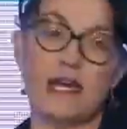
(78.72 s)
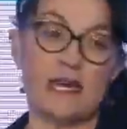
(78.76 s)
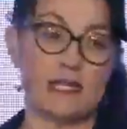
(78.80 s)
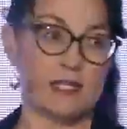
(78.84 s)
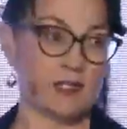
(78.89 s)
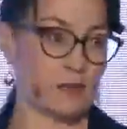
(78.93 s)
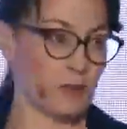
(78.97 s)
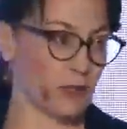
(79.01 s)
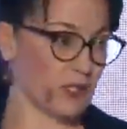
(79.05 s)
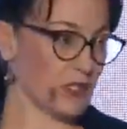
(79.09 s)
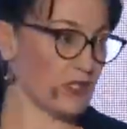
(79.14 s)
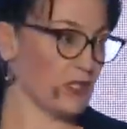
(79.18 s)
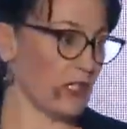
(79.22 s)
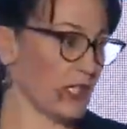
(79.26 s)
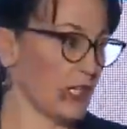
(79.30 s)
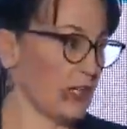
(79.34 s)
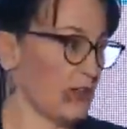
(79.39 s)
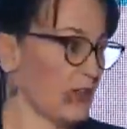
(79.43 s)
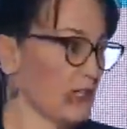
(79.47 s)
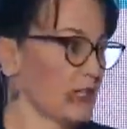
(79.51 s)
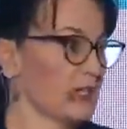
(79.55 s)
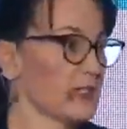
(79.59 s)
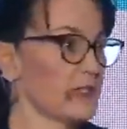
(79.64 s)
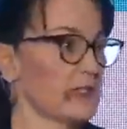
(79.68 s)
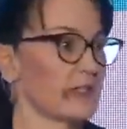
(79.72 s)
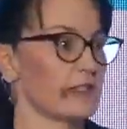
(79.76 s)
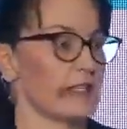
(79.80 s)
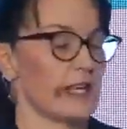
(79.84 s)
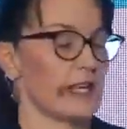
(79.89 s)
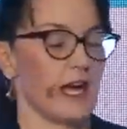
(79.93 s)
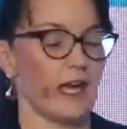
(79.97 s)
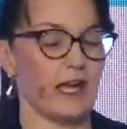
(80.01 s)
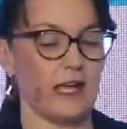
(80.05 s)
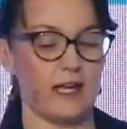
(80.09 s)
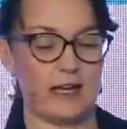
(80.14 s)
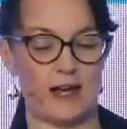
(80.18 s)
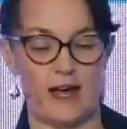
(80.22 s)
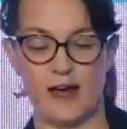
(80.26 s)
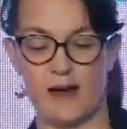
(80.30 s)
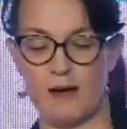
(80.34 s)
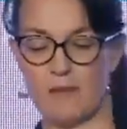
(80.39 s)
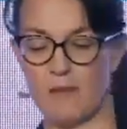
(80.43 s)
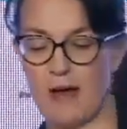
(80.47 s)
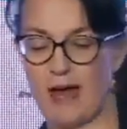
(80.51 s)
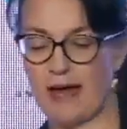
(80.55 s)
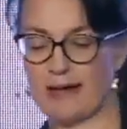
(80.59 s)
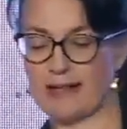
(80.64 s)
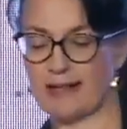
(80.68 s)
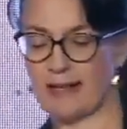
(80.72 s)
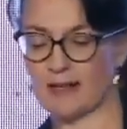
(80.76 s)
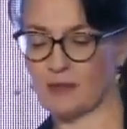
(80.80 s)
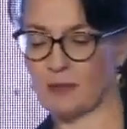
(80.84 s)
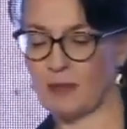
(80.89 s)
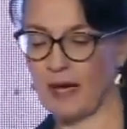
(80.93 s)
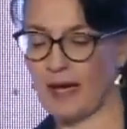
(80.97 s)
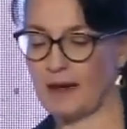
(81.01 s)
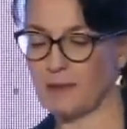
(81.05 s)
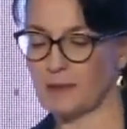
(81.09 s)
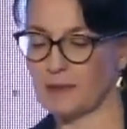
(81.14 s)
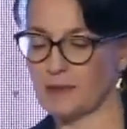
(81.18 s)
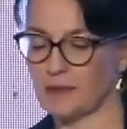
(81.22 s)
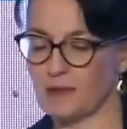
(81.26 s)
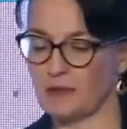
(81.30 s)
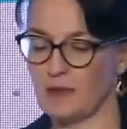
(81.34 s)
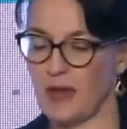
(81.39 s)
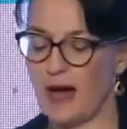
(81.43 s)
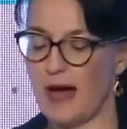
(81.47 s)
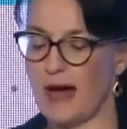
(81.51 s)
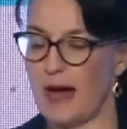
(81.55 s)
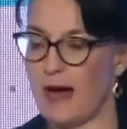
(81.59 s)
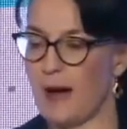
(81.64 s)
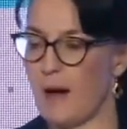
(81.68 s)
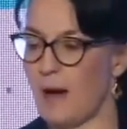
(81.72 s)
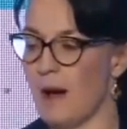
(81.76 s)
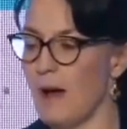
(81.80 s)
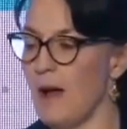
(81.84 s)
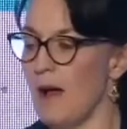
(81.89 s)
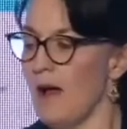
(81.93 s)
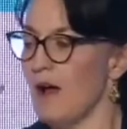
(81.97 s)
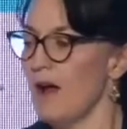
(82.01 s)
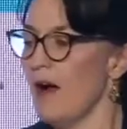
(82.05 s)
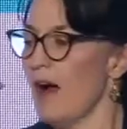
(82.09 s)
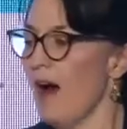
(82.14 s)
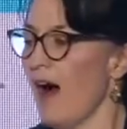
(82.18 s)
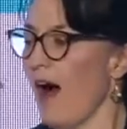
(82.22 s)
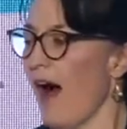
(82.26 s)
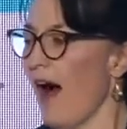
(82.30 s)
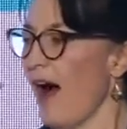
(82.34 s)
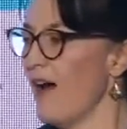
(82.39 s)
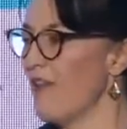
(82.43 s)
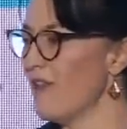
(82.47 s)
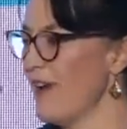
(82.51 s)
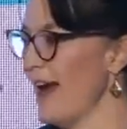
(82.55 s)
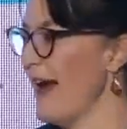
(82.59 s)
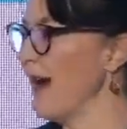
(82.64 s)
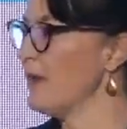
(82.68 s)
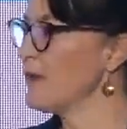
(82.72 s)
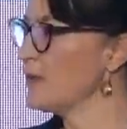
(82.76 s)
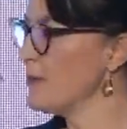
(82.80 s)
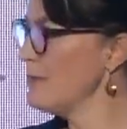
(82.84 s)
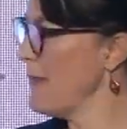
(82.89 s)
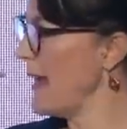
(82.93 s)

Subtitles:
especially in this state, and young people around